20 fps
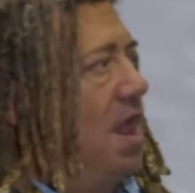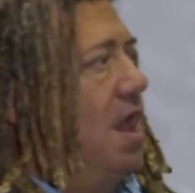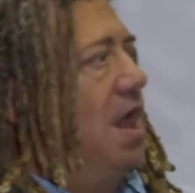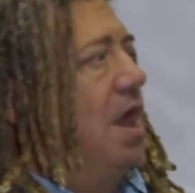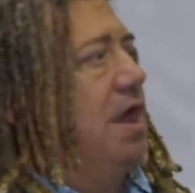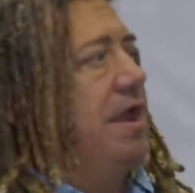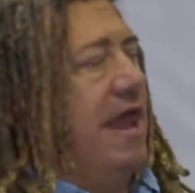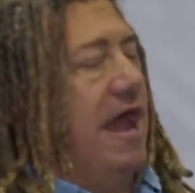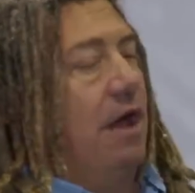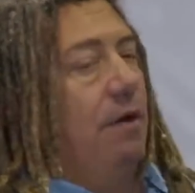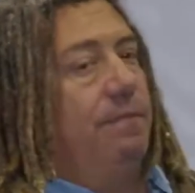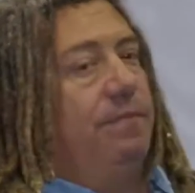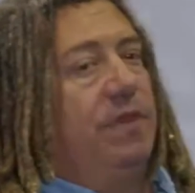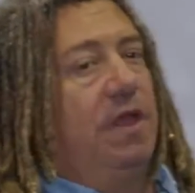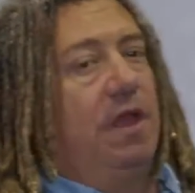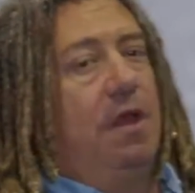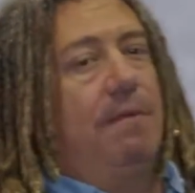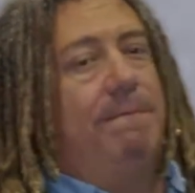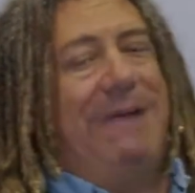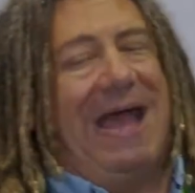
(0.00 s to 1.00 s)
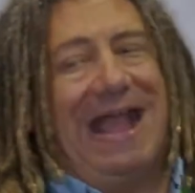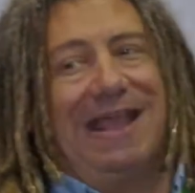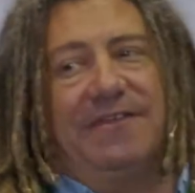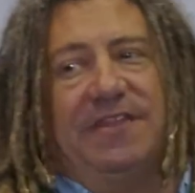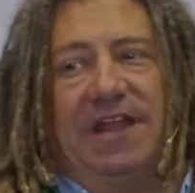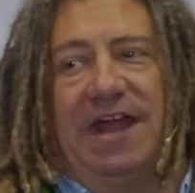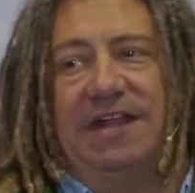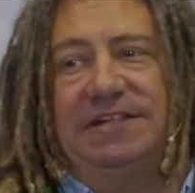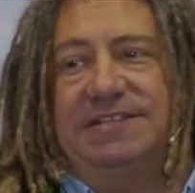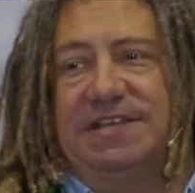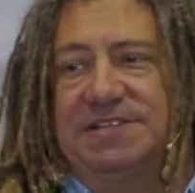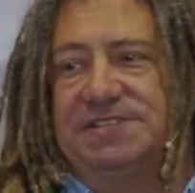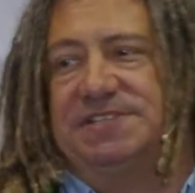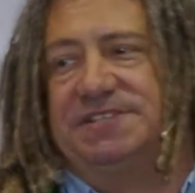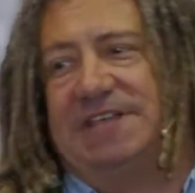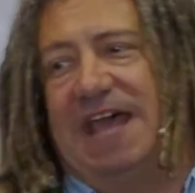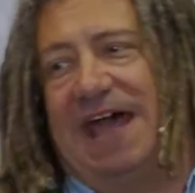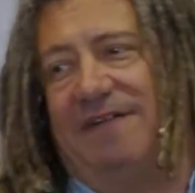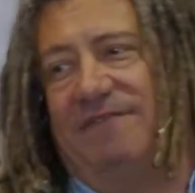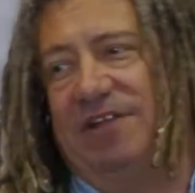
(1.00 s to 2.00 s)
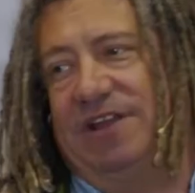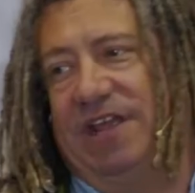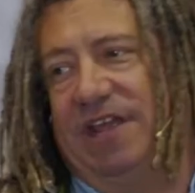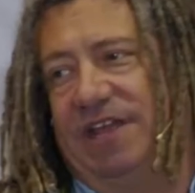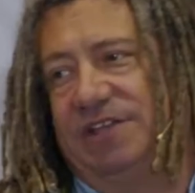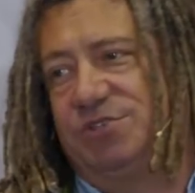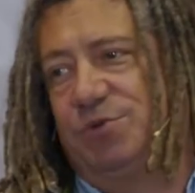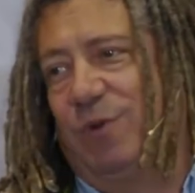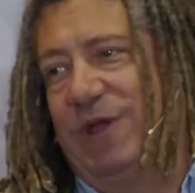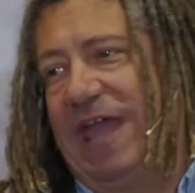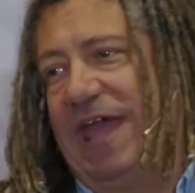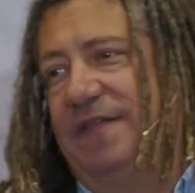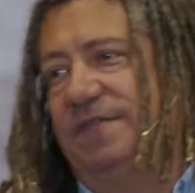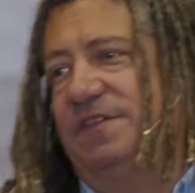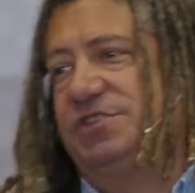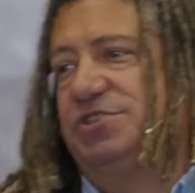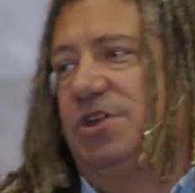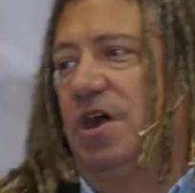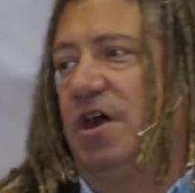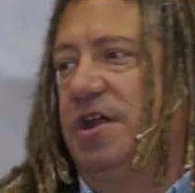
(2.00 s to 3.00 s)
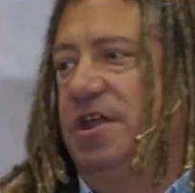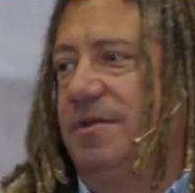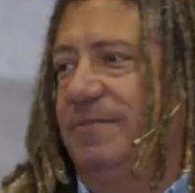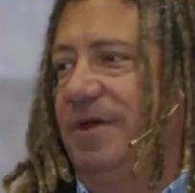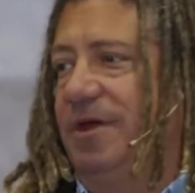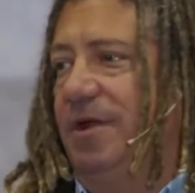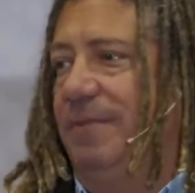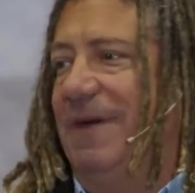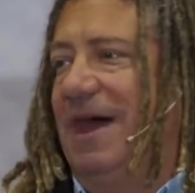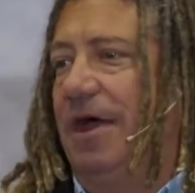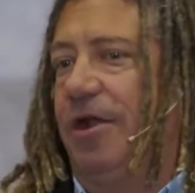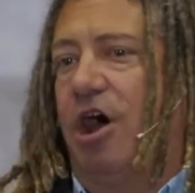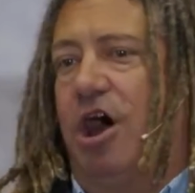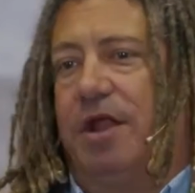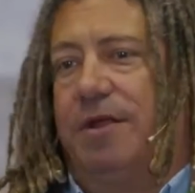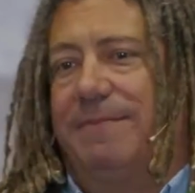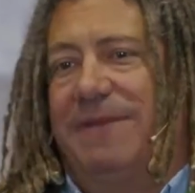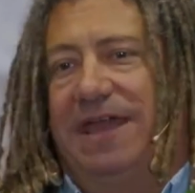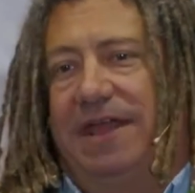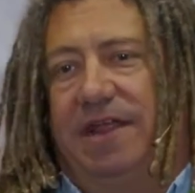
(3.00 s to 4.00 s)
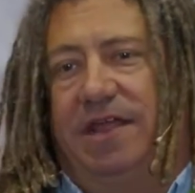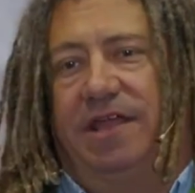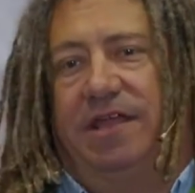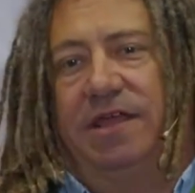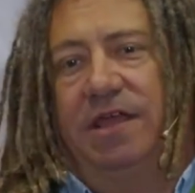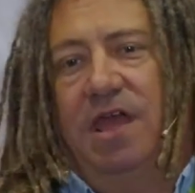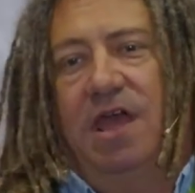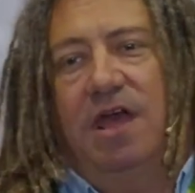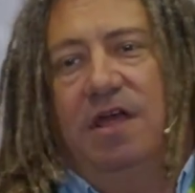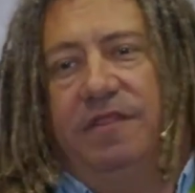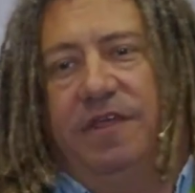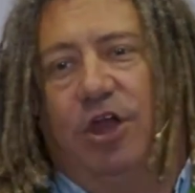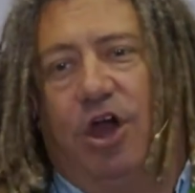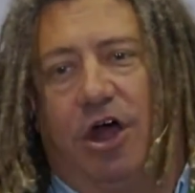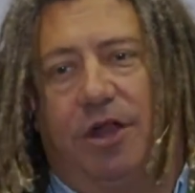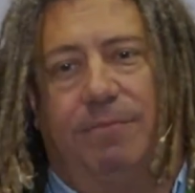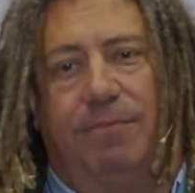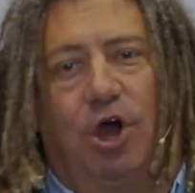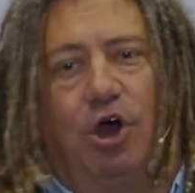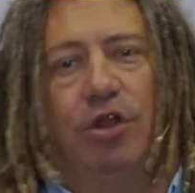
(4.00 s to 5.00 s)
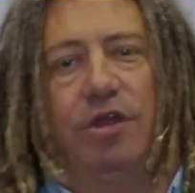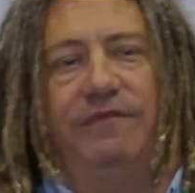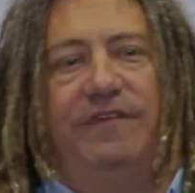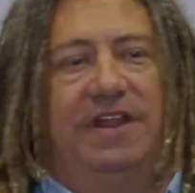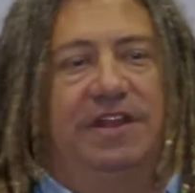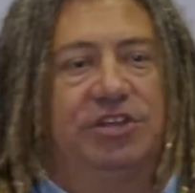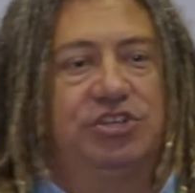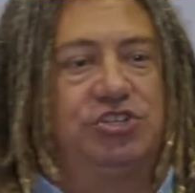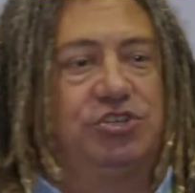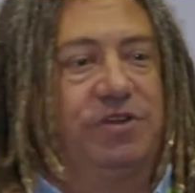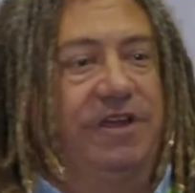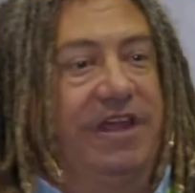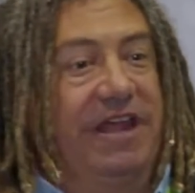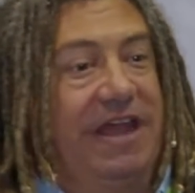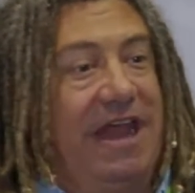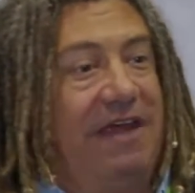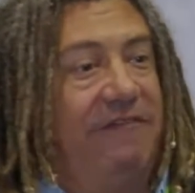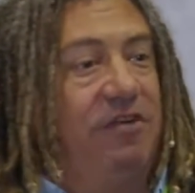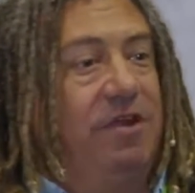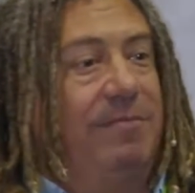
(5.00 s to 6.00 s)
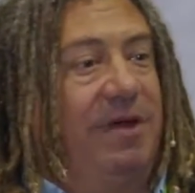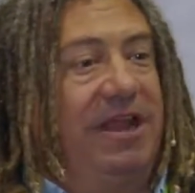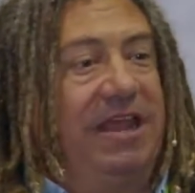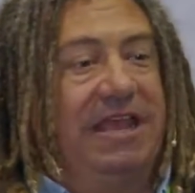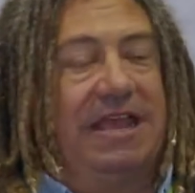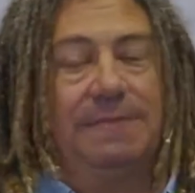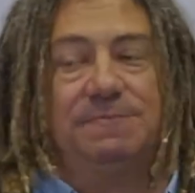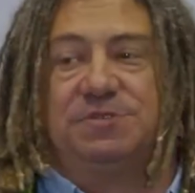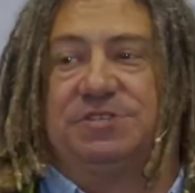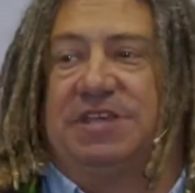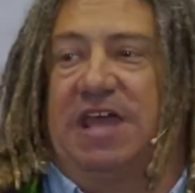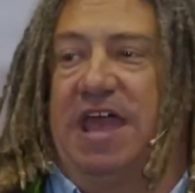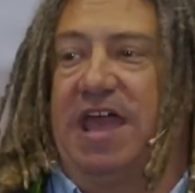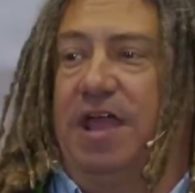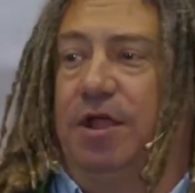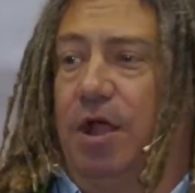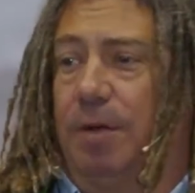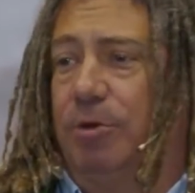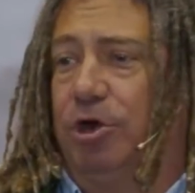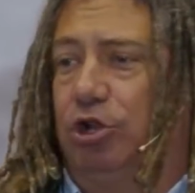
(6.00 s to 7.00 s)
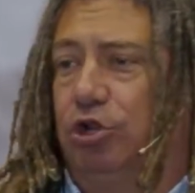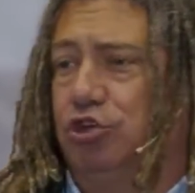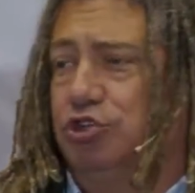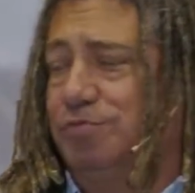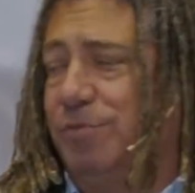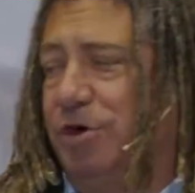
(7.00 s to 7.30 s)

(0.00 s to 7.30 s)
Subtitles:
Now, back in the 1970s, we had this argument about automating the automotive industry, and everybody kept saying, I'm going to lose my